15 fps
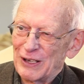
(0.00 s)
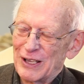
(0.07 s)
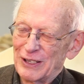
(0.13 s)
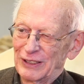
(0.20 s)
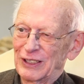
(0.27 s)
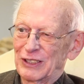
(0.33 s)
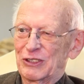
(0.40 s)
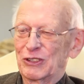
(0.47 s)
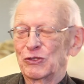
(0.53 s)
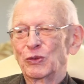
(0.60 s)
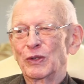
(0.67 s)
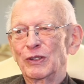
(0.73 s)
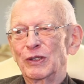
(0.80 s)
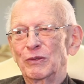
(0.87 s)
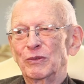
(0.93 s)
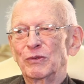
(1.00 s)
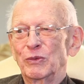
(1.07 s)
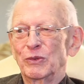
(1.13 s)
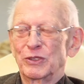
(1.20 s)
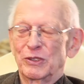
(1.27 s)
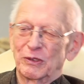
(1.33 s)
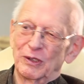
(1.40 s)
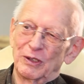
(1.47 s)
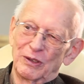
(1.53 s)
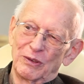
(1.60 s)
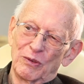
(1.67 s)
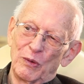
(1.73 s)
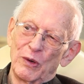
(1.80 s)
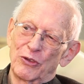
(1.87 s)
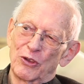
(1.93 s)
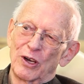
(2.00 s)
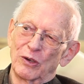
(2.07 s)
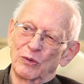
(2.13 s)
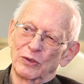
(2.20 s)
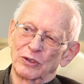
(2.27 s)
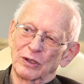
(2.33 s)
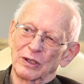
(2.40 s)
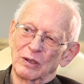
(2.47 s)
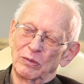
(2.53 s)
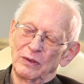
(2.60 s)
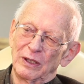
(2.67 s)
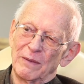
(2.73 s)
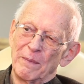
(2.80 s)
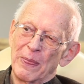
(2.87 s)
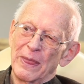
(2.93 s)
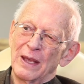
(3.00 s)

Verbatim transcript: I guess is what it was, we thought it was going to be.